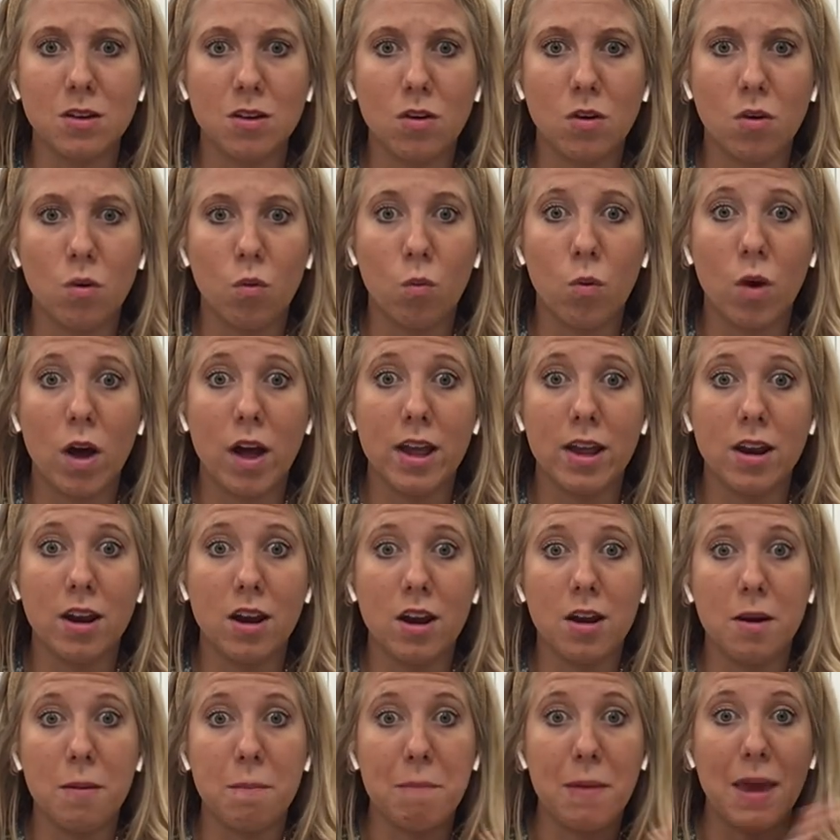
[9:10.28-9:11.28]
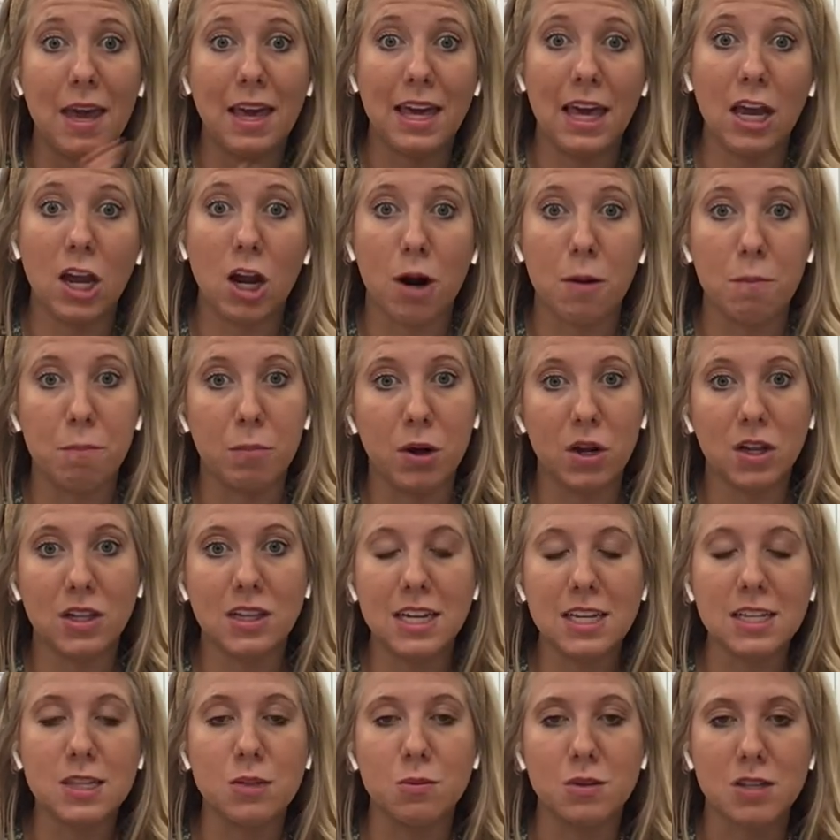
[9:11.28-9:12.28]
what making our
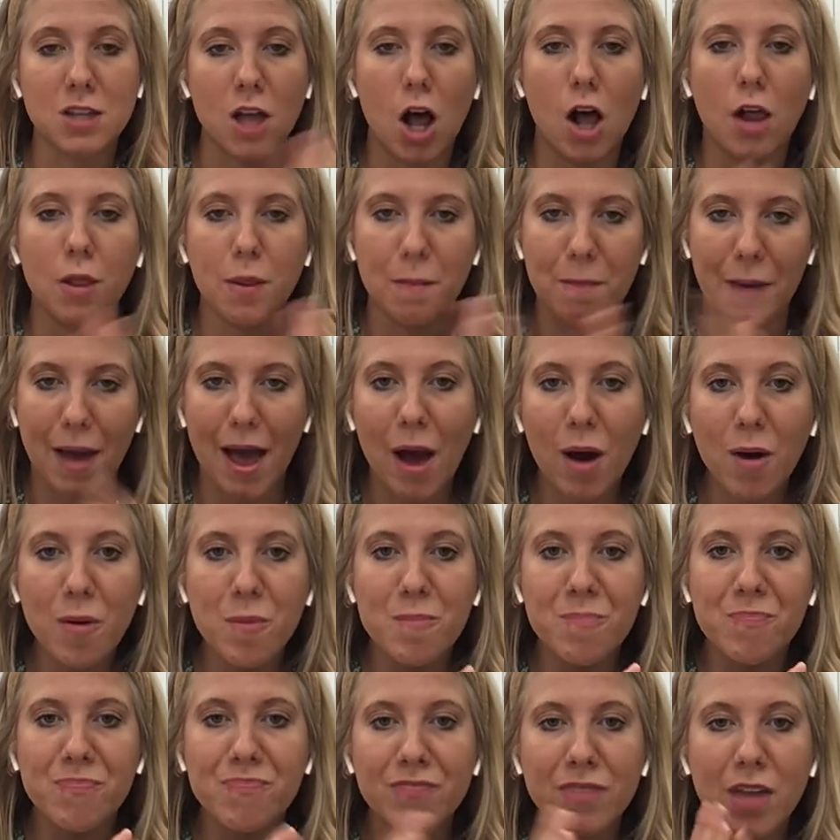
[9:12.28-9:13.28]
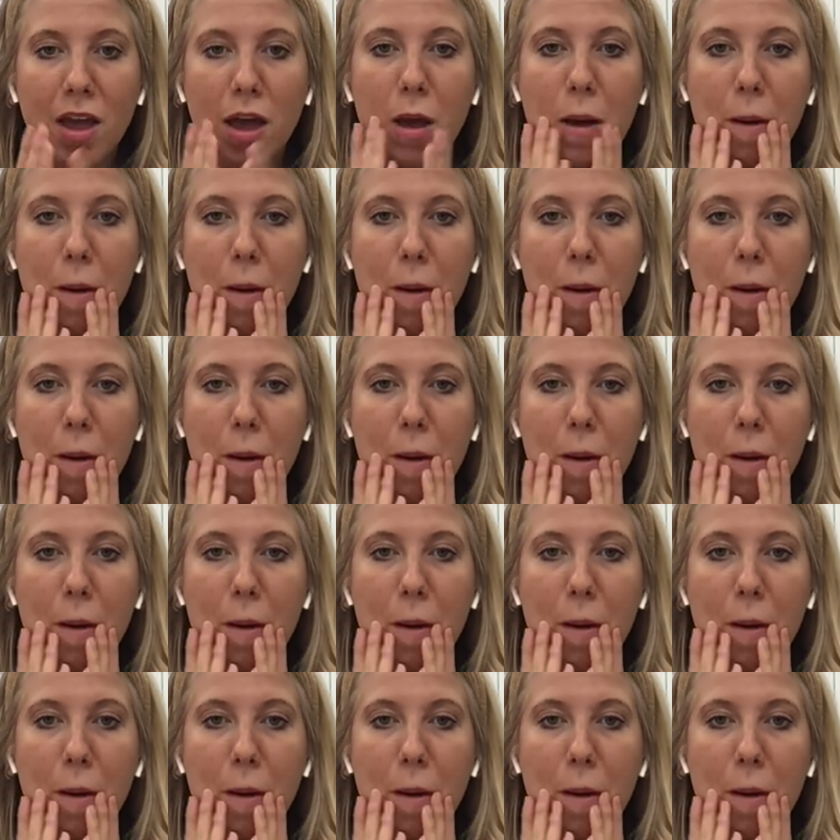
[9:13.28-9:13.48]
booklets was all about.